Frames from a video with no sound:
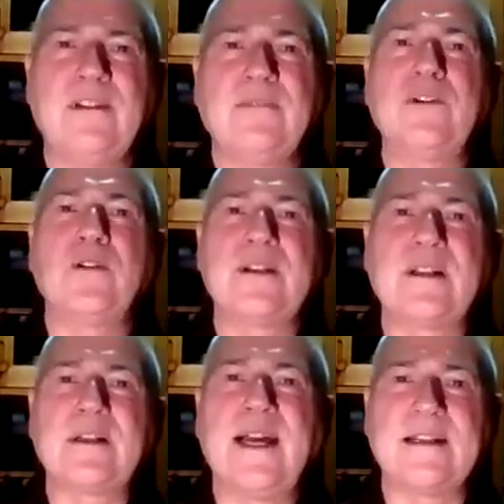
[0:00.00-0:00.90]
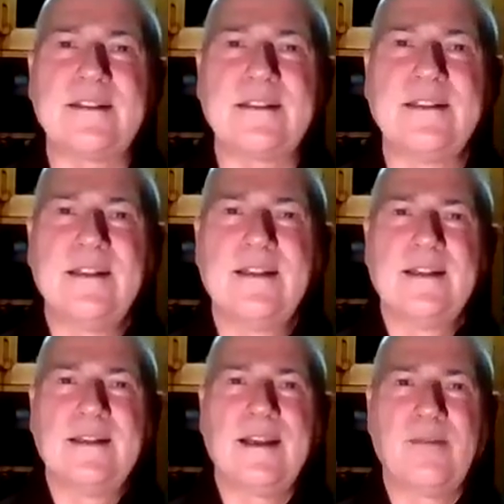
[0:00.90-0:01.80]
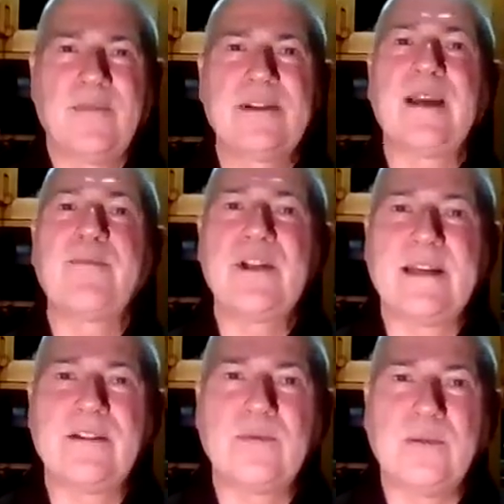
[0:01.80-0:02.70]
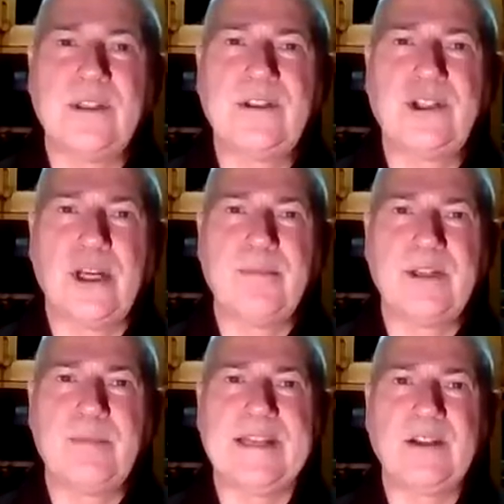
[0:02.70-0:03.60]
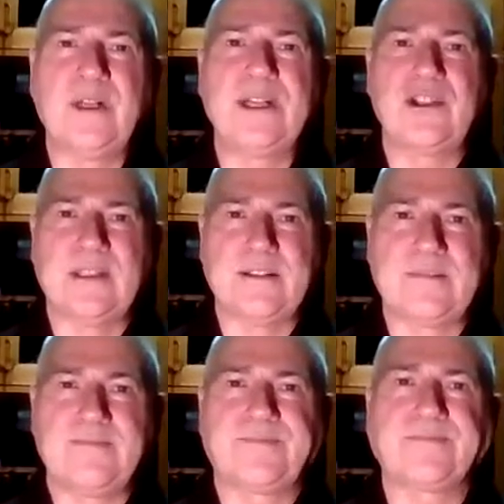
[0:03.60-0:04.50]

And of course, the class, the subjects were determined by the questions.